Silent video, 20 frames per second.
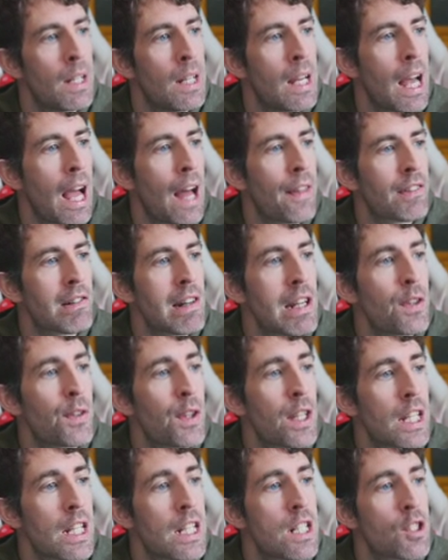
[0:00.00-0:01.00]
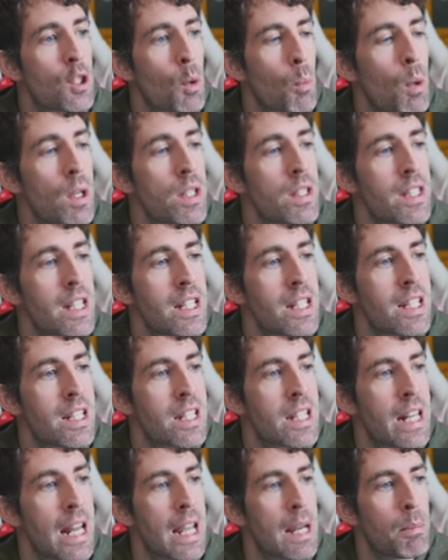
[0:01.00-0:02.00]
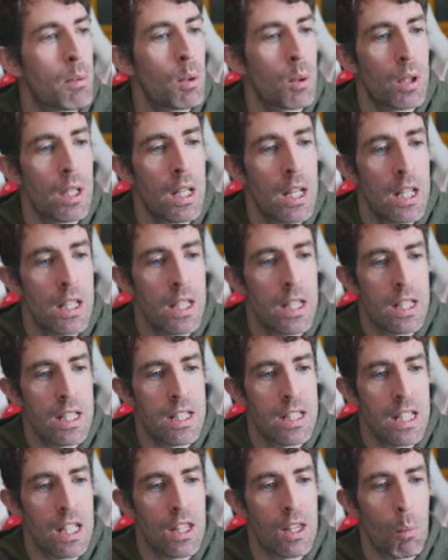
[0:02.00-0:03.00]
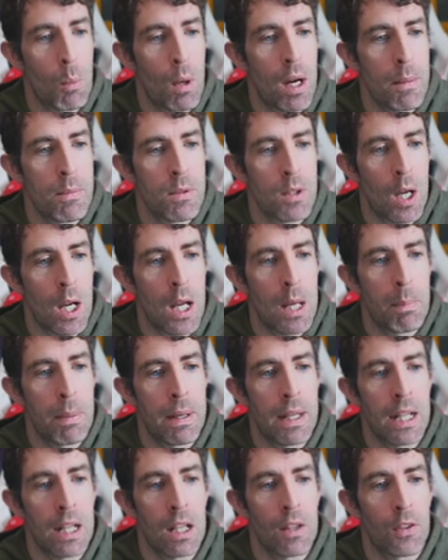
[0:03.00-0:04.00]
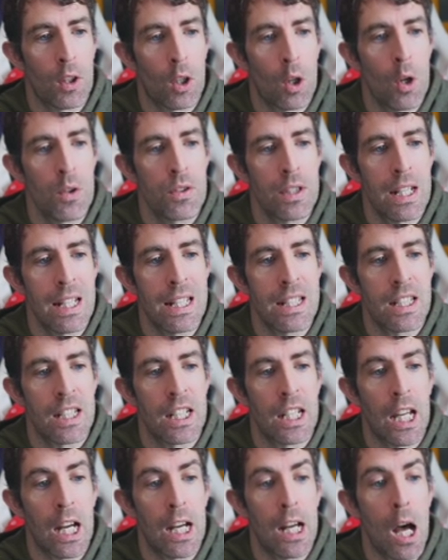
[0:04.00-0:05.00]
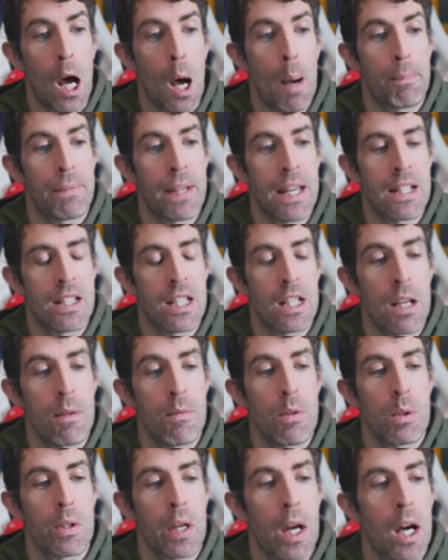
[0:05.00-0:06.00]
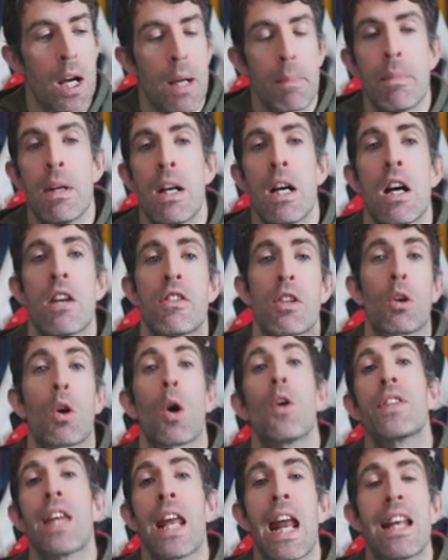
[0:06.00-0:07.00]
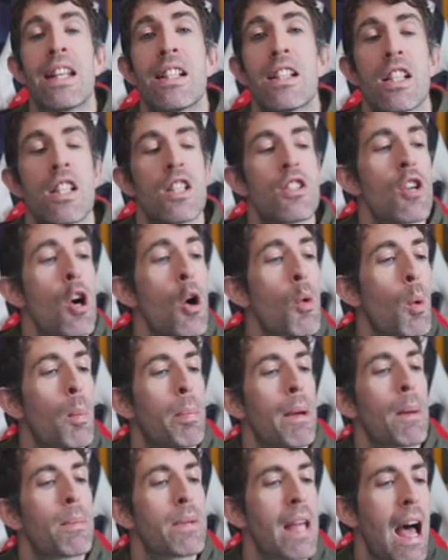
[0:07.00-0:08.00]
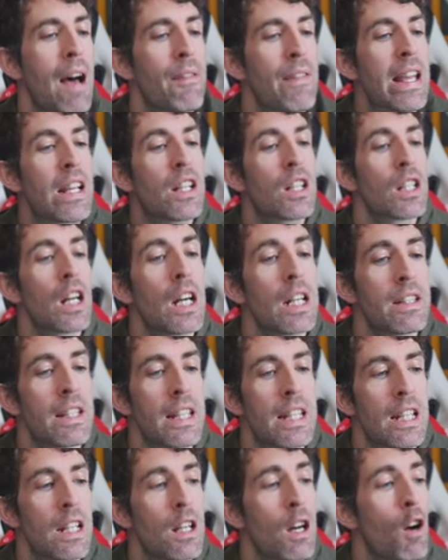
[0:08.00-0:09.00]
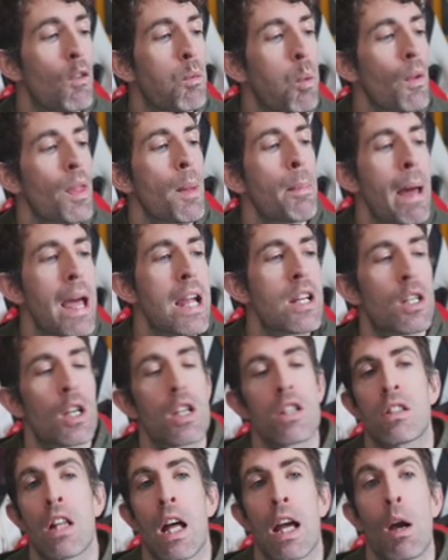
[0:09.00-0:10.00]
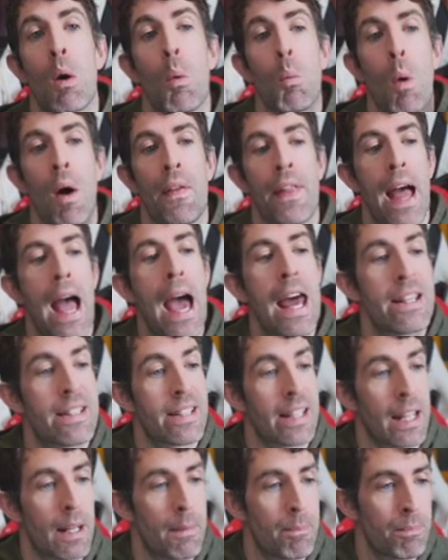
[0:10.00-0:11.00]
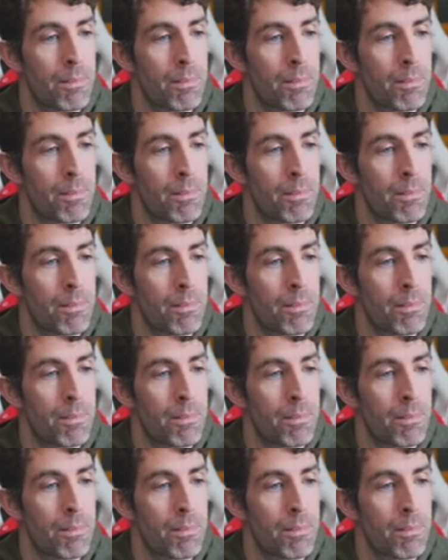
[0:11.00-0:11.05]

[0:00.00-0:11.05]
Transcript: And the great thing is that once this is enabled, you can see that when I'm typing, the content is going to get updated in real time. So content editors will be able to have a good idea of what the page looks like while they're editing it.